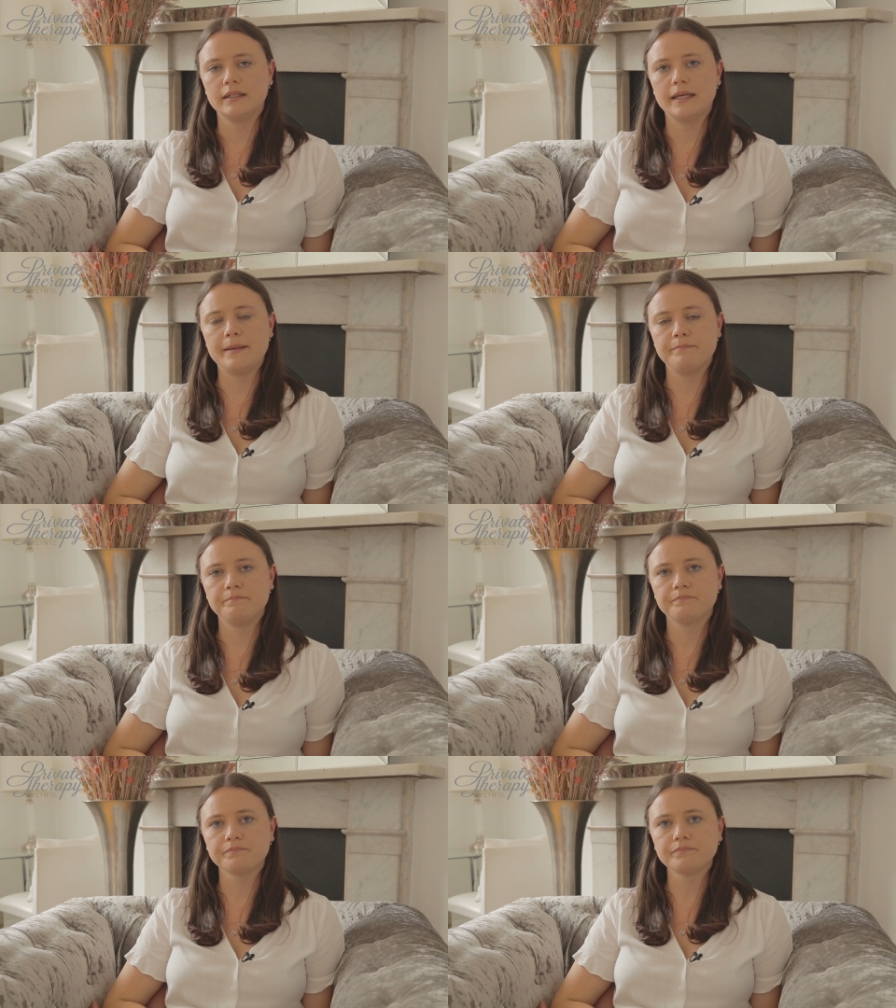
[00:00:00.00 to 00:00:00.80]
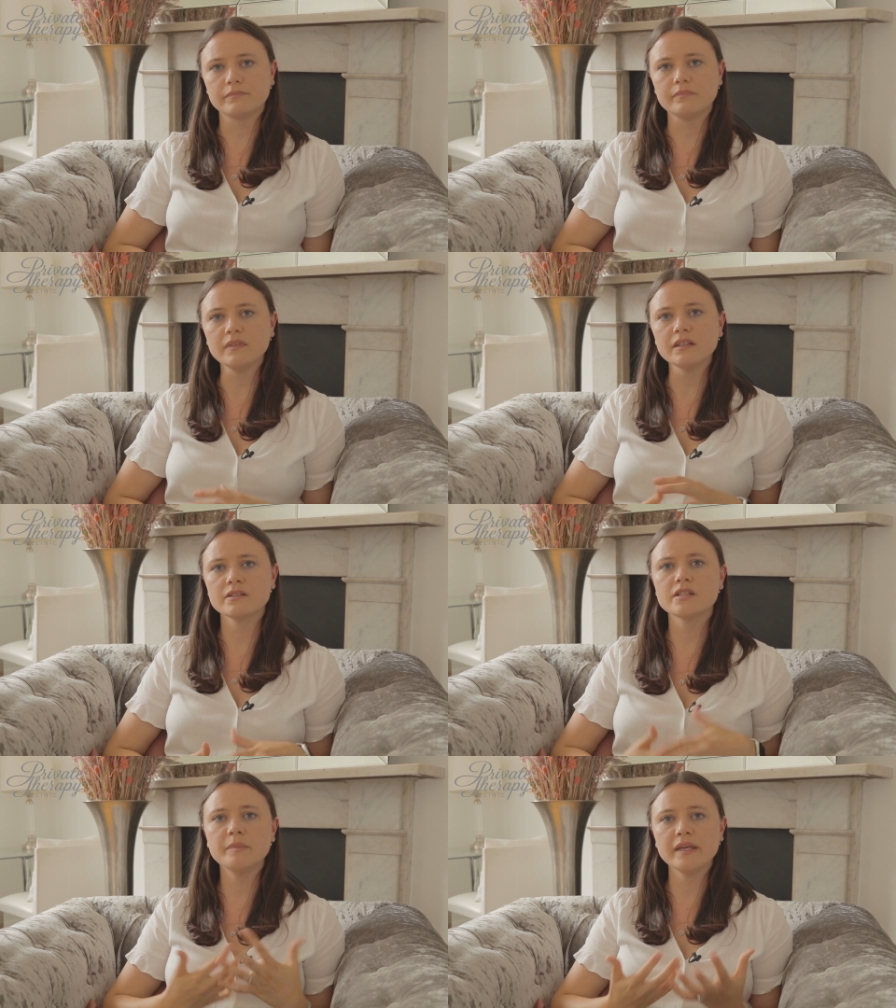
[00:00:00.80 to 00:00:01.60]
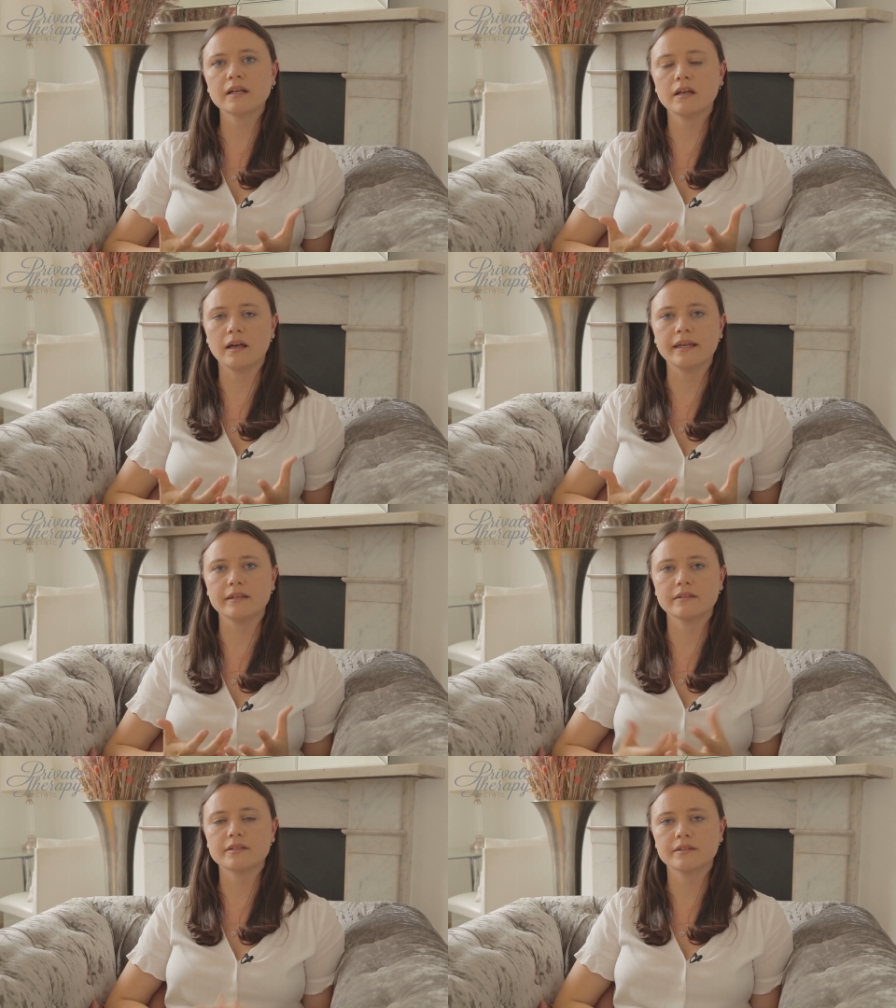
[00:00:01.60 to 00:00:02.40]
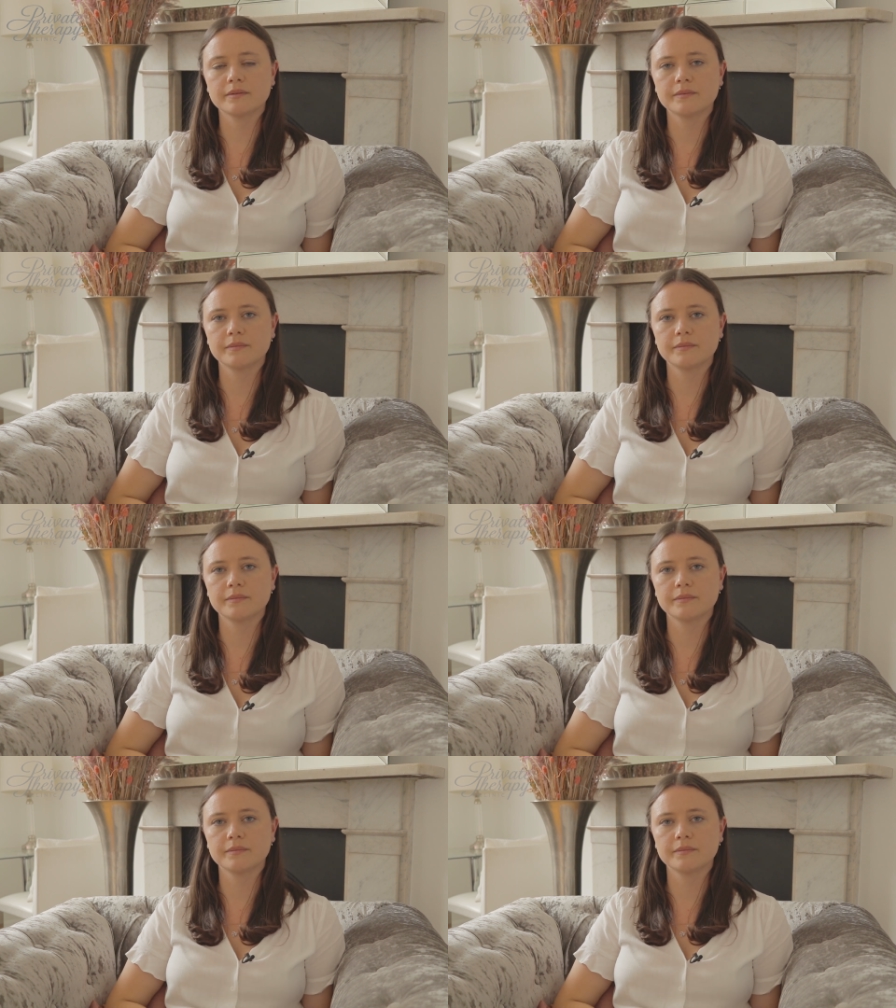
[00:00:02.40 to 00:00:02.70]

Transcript: um, to be a client.